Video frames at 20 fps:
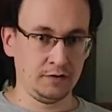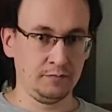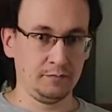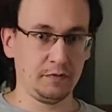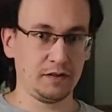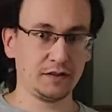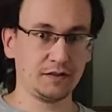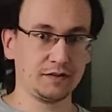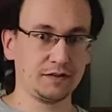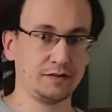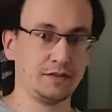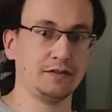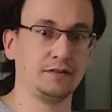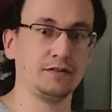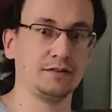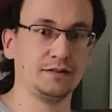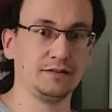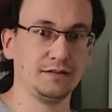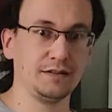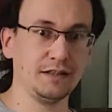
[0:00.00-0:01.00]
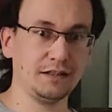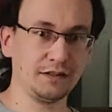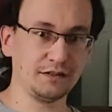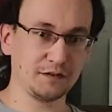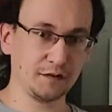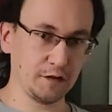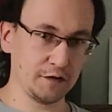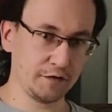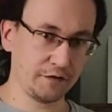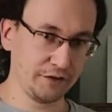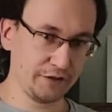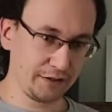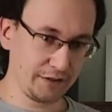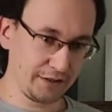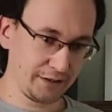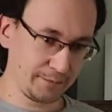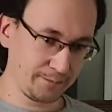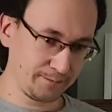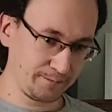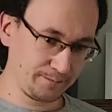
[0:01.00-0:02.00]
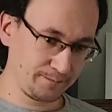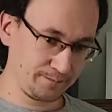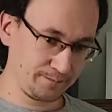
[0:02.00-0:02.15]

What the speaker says: But then I started thinking,